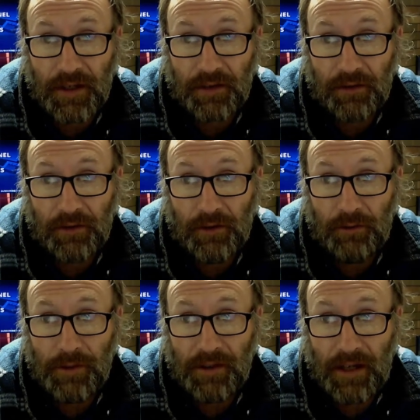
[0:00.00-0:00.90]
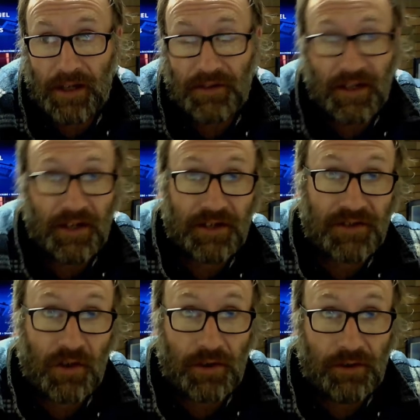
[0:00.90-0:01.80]
get a little bit hard to get
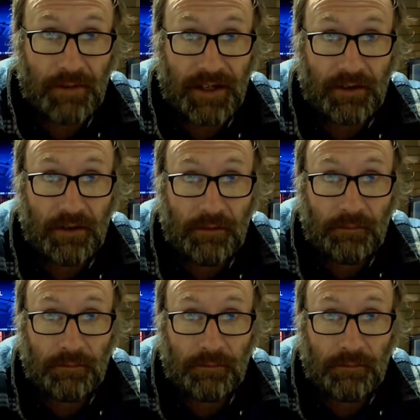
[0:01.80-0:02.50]
excited about.